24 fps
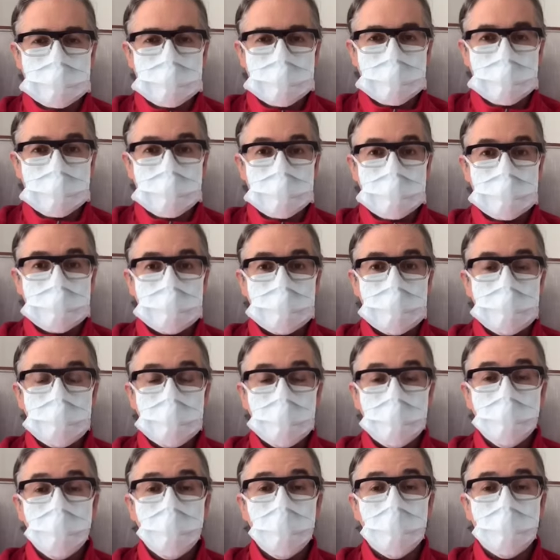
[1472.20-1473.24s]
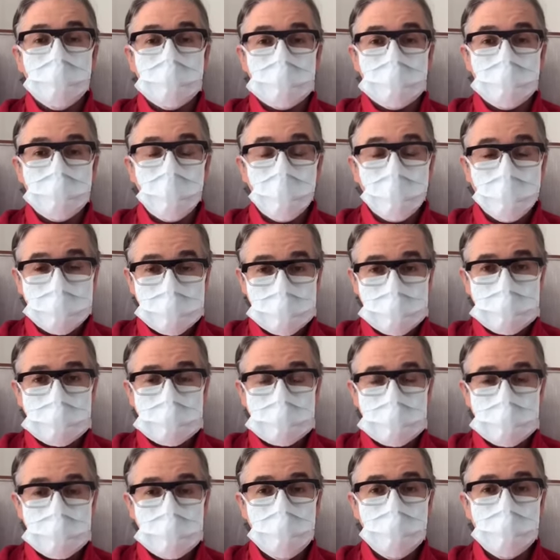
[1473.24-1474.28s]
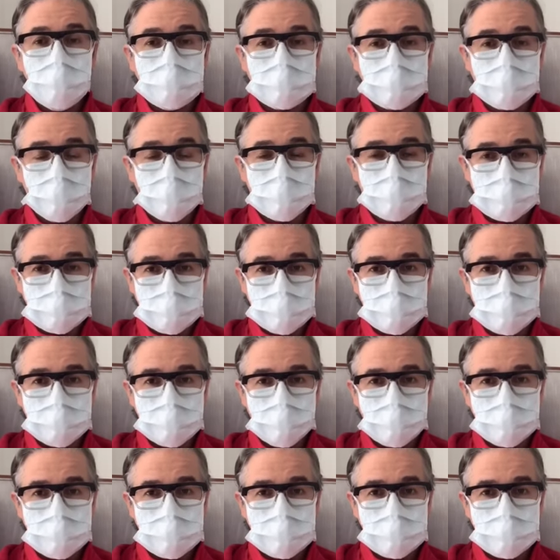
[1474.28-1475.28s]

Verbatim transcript: You really have nothing to lose by covering your face.